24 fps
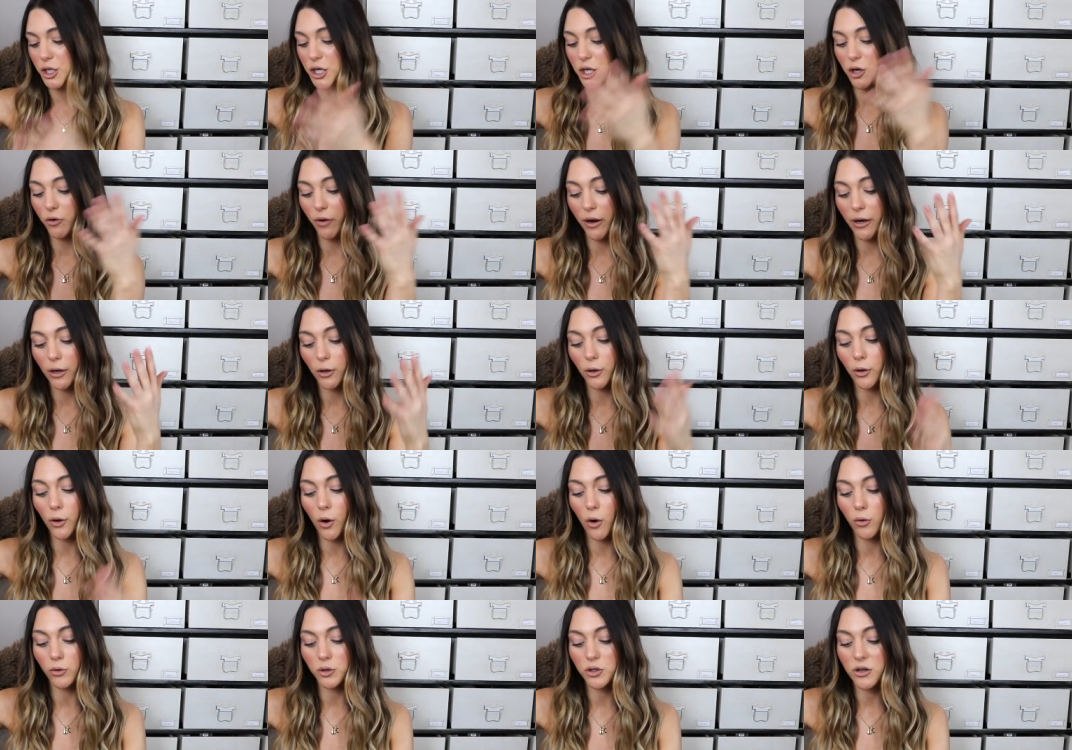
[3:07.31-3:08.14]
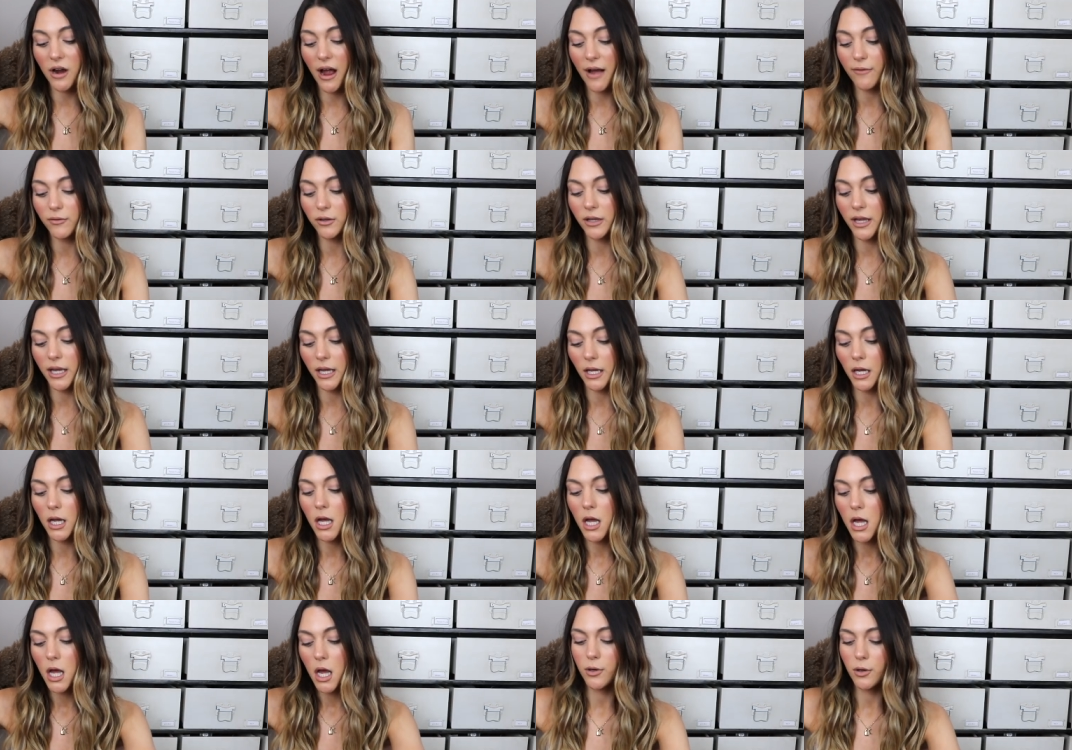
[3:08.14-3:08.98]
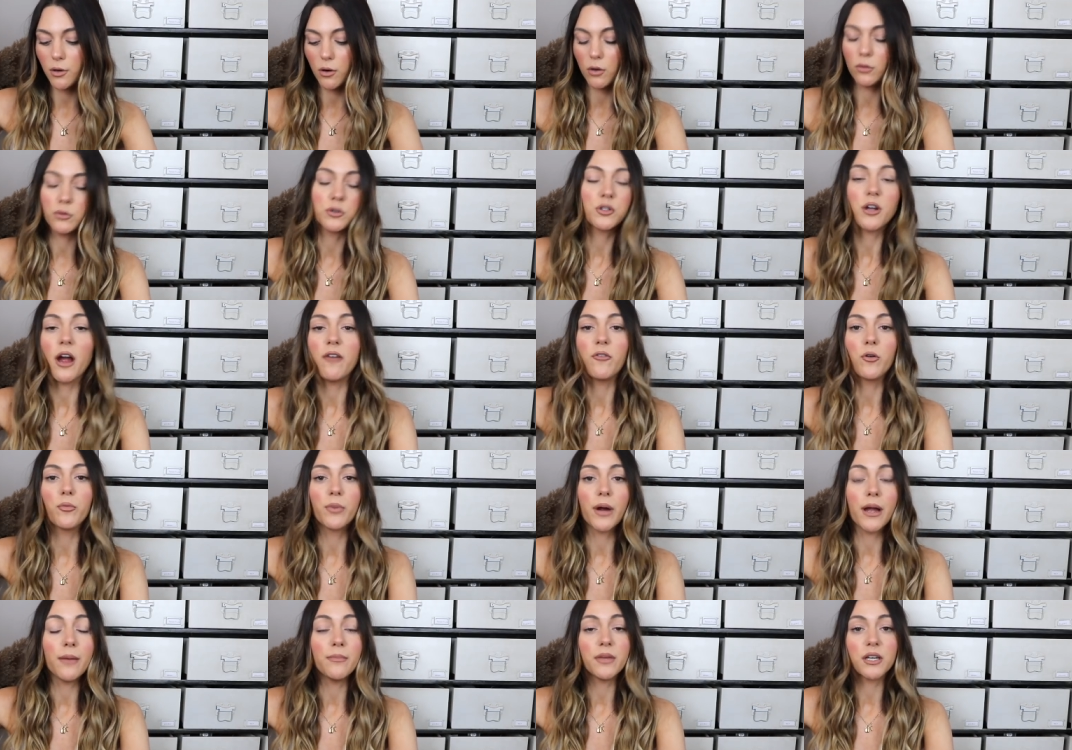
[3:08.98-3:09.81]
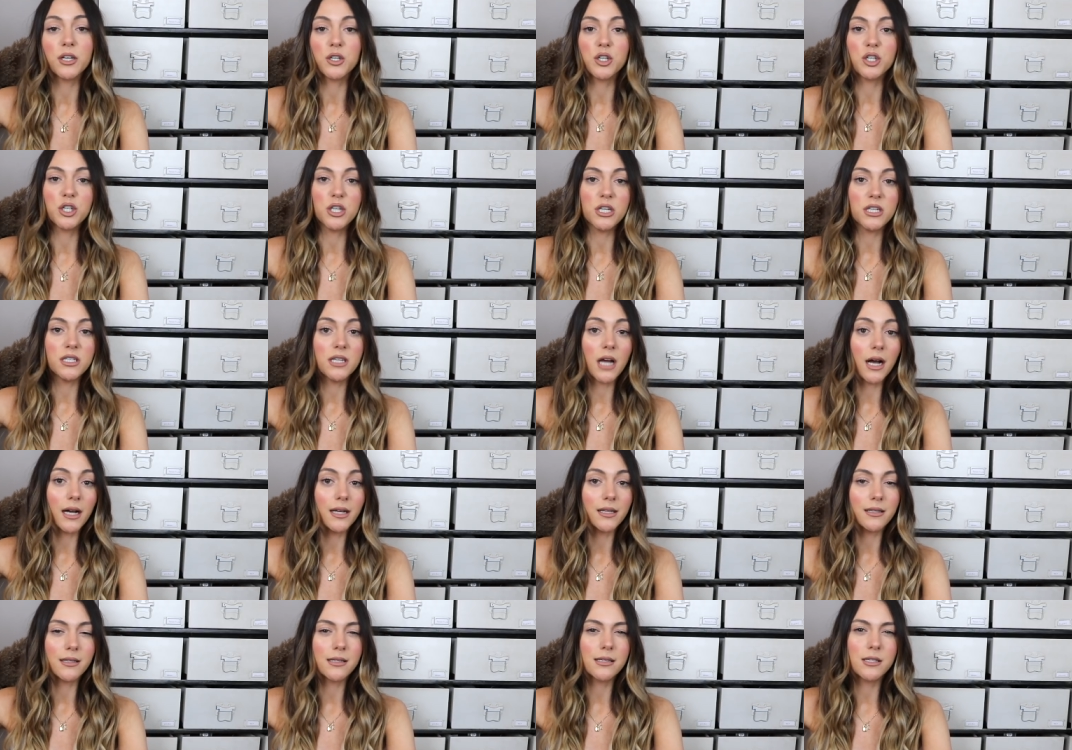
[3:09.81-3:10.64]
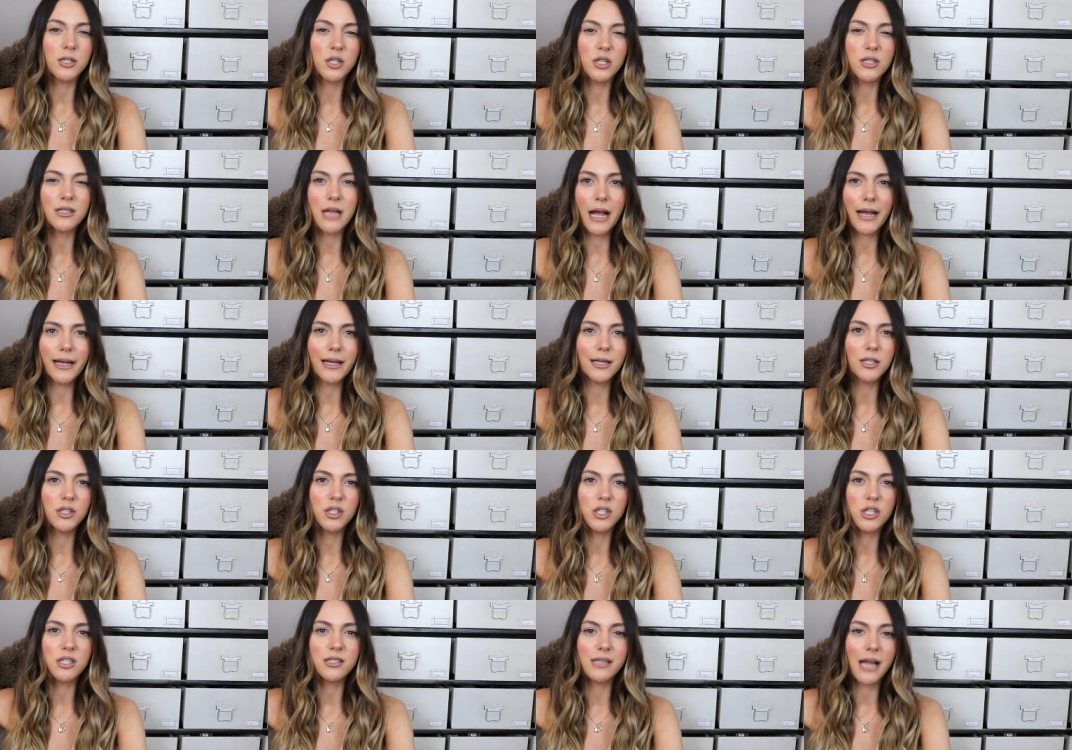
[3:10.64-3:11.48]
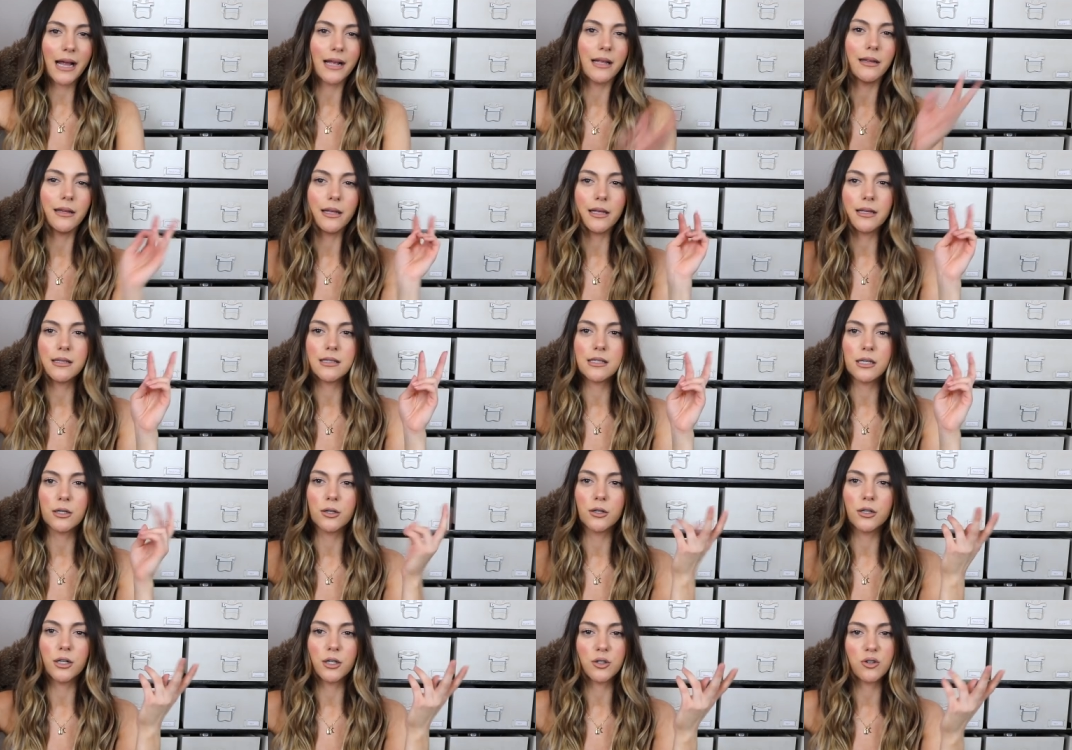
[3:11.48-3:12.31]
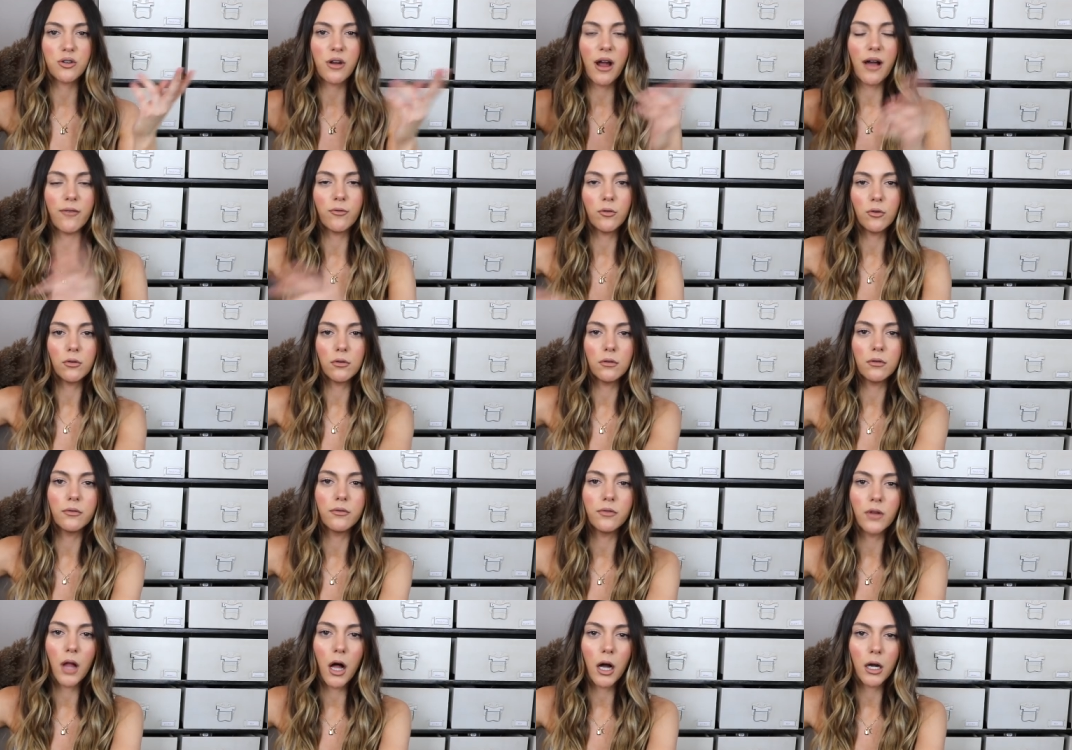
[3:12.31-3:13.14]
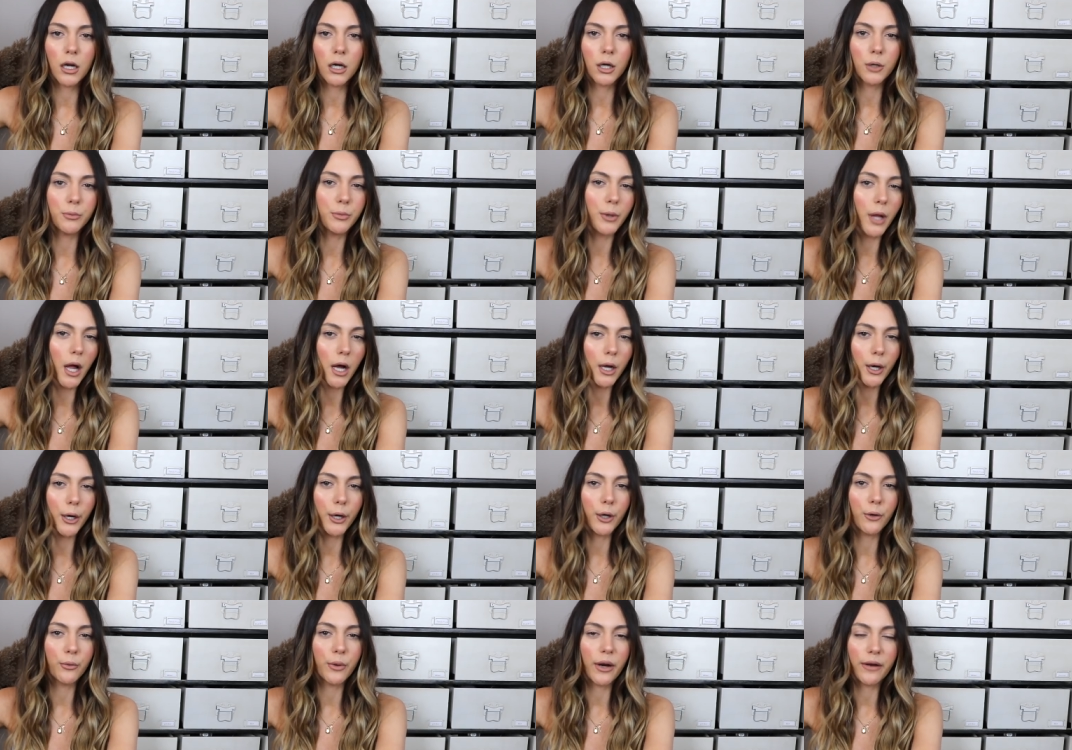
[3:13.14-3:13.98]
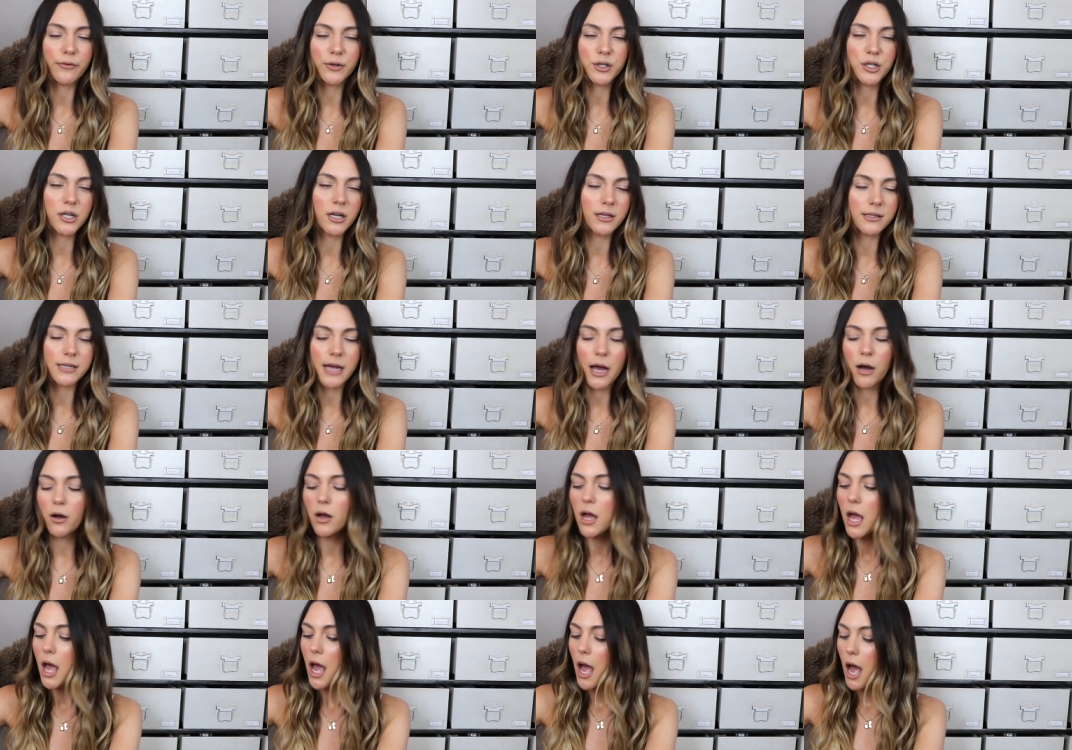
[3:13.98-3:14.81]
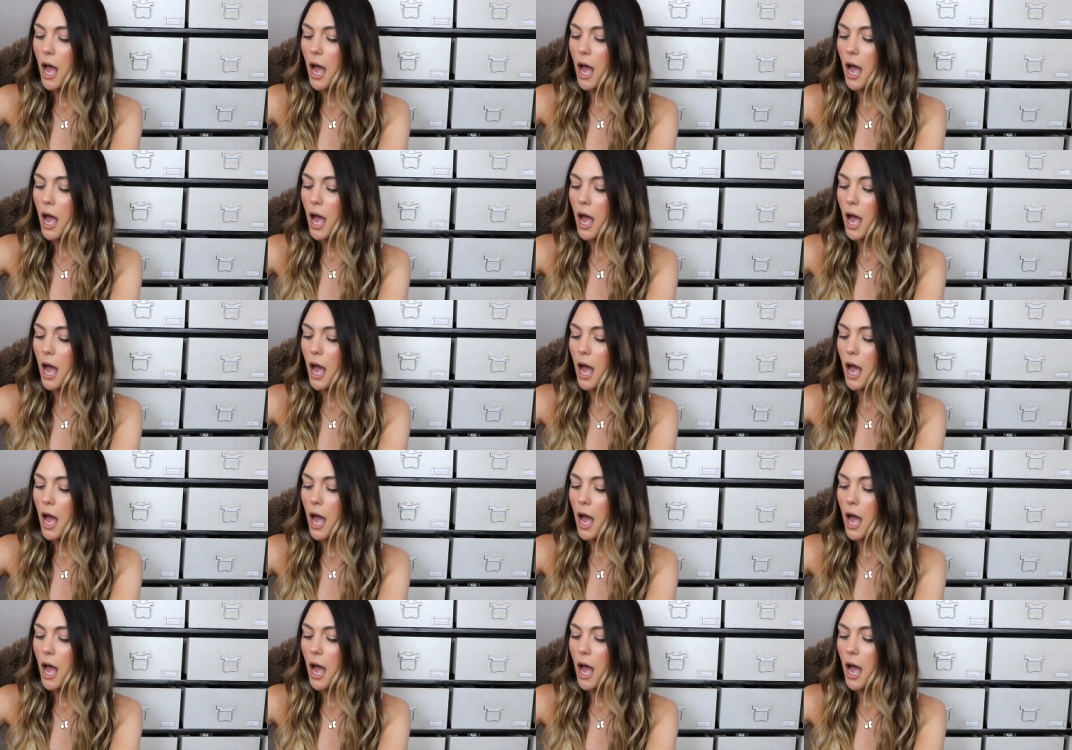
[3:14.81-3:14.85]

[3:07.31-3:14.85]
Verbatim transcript: She created her own traveling, her own travel brand because she does, she's, I guess she's technically considered a travel vlogger, blogger, whatever she does now.